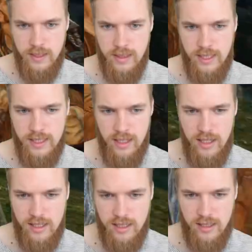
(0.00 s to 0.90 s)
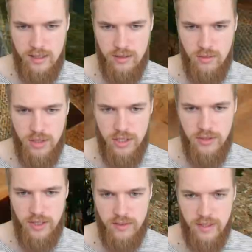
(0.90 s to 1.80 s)
Let's ask, what do you
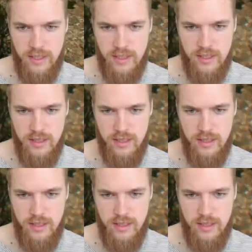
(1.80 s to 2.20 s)
think of this?